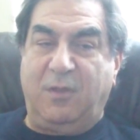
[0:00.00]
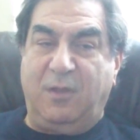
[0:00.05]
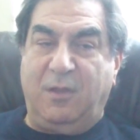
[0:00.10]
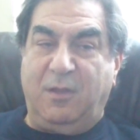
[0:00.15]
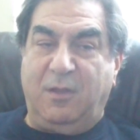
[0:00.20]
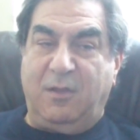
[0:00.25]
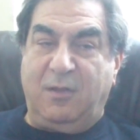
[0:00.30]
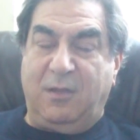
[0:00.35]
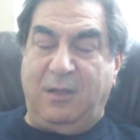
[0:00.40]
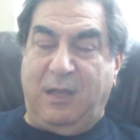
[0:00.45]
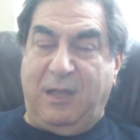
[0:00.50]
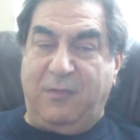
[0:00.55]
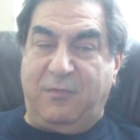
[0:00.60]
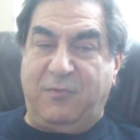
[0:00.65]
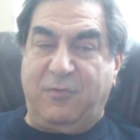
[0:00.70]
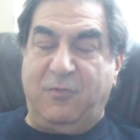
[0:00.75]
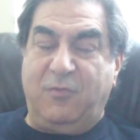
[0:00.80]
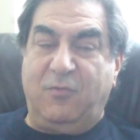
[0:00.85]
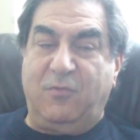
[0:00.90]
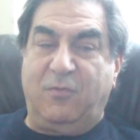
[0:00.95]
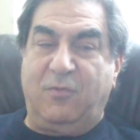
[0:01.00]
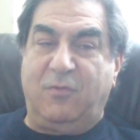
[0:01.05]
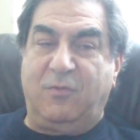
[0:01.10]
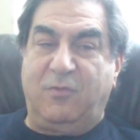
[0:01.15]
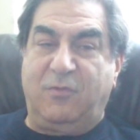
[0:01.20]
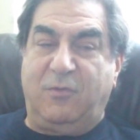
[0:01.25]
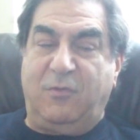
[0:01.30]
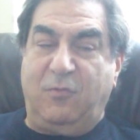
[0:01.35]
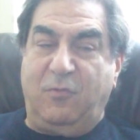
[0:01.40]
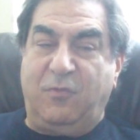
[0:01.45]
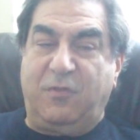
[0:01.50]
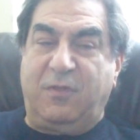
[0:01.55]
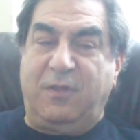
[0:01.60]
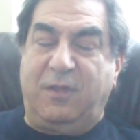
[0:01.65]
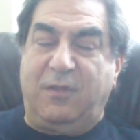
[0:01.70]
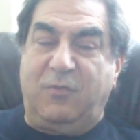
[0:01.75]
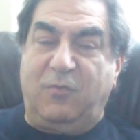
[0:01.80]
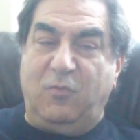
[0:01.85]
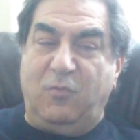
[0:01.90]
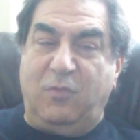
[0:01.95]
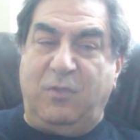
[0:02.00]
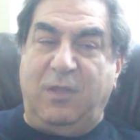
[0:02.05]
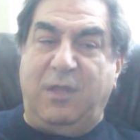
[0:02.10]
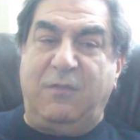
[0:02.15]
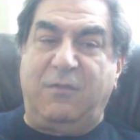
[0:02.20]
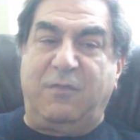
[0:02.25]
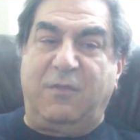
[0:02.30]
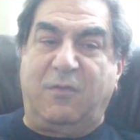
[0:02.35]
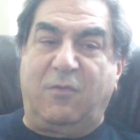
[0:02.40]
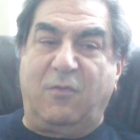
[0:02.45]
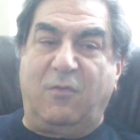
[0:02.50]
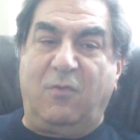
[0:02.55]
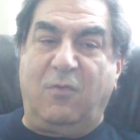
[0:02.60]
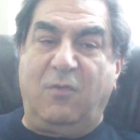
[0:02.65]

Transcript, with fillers: last Tuesday, two days ago,